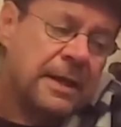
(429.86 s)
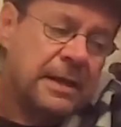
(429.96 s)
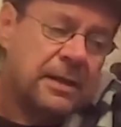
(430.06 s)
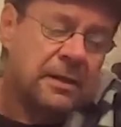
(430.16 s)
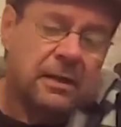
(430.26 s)

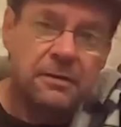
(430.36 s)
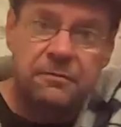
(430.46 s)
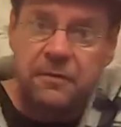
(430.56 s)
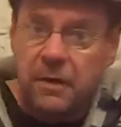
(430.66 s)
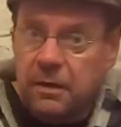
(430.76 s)
like
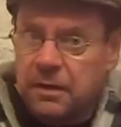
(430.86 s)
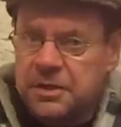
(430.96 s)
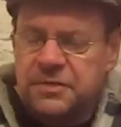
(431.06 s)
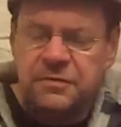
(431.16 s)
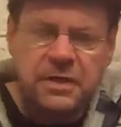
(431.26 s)

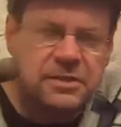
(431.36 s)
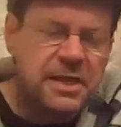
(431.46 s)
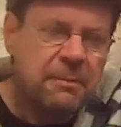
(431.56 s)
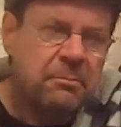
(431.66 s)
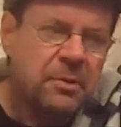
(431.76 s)
Glenfarclas for
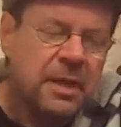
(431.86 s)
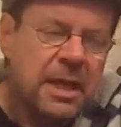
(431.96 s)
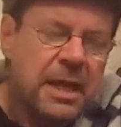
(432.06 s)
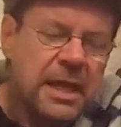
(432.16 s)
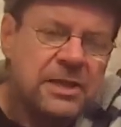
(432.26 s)
example,
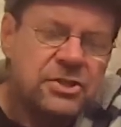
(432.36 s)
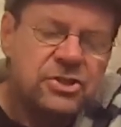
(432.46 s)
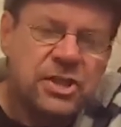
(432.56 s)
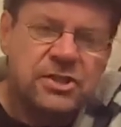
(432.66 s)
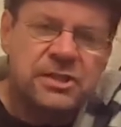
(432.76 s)
it's
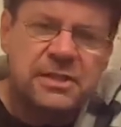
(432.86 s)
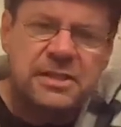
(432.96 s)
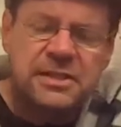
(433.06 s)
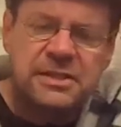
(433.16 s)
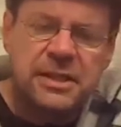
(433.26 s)
just a
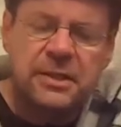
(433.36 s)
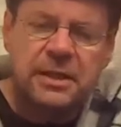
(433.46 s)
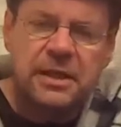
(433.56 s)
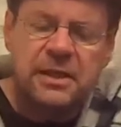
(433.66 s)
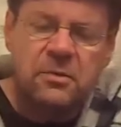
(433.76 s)

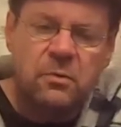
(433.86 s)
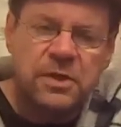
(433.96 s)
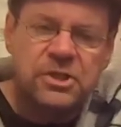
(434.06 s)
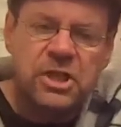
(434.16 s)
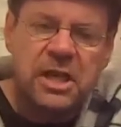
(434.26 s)
distillery in
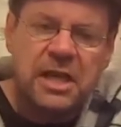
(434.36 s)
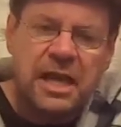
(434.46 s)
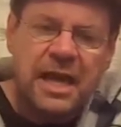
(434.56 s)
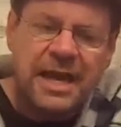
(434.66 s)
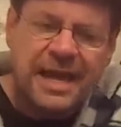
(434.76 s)
which
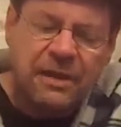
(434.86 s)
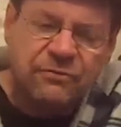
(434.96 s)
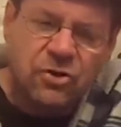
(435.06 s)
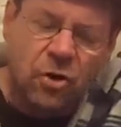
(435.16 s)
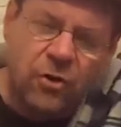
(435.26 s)
I
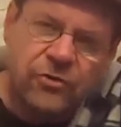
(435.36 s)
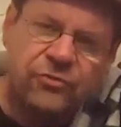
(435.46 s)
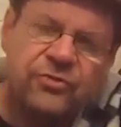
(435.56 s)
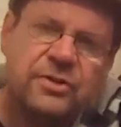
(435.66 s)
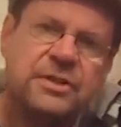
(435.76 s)
have
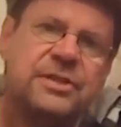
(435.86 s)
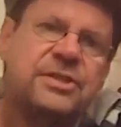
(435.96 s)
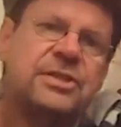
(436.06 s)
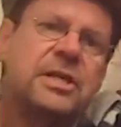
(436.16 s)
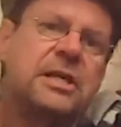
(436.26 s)

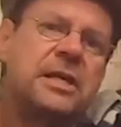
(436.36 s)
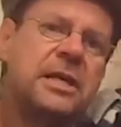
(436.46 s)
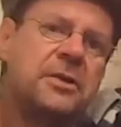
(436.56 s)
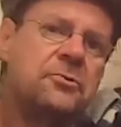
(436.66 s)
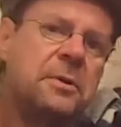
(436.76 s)
confidence
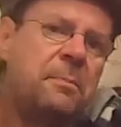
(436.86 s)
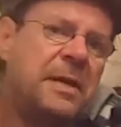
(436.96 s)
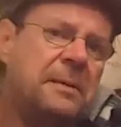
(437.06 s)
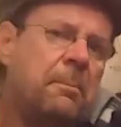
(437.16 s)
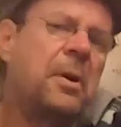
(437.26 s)
in
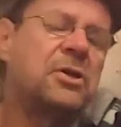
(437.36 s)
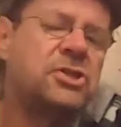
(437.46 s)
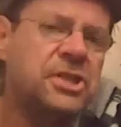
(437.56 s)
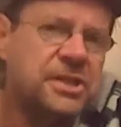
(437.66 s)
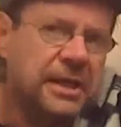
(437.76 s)
repeat
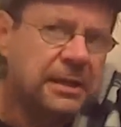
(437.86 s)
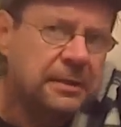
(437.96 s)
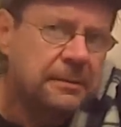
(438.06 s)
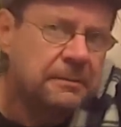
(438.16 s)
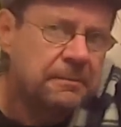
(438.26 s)
purchasing,
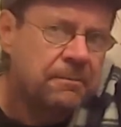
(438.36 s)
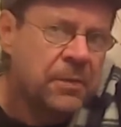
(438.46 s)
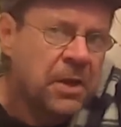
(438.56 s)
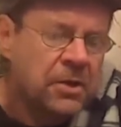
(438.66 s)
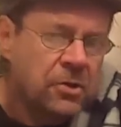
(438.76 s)

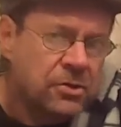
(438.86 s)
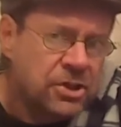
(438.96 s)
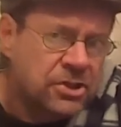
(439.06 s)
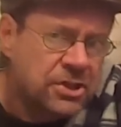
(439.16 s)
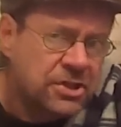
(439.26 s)
not
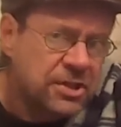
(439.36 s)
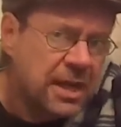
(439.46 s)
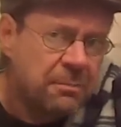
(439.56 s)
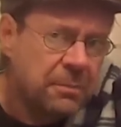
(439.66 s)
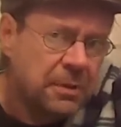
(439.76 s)
just the
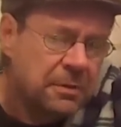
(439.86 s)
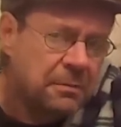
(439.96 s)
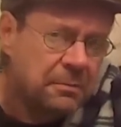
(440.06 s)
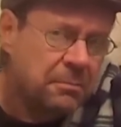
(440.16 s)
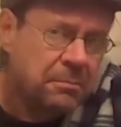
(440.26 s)
same
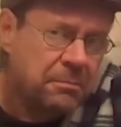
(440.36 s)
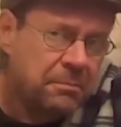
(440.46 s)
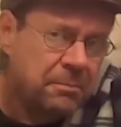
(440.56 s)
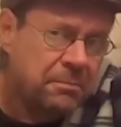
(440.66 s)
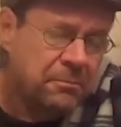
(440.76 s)

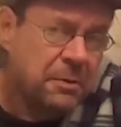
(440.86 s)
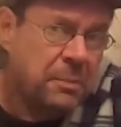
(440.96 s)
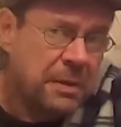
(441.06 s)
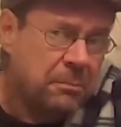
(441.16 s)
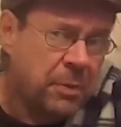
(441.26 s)

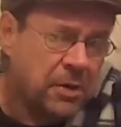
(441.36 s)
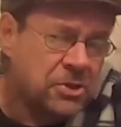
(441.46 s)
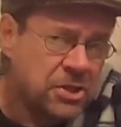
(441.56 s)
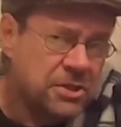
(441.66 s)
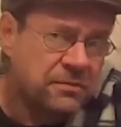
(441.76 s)
repeat
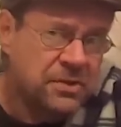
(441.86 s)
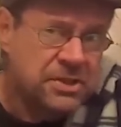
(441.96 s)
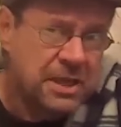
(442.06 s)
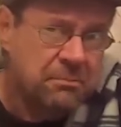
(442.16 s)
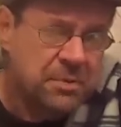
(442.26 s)
purchase of the
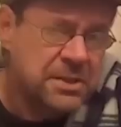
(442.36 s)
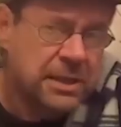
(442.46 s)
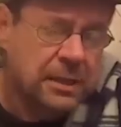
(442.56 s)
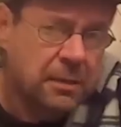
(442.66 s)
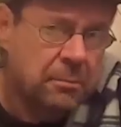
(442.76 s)
same
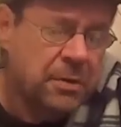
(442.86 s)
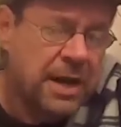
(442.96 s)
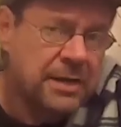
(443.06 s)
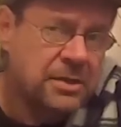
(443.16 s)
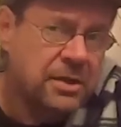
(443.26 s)
particular
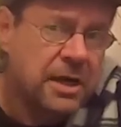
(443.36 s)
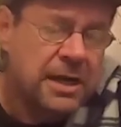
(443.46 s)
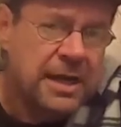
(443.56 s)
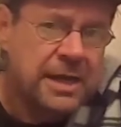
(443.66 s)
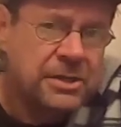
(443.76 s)
brand or
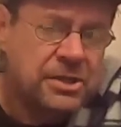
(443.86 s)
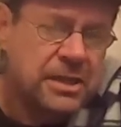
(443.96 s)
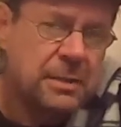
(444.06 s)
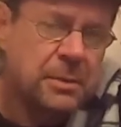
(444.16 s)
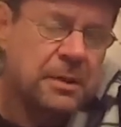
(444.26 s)
age
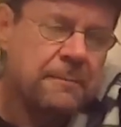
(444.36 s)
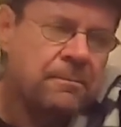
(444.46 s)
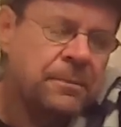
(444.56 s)
statement,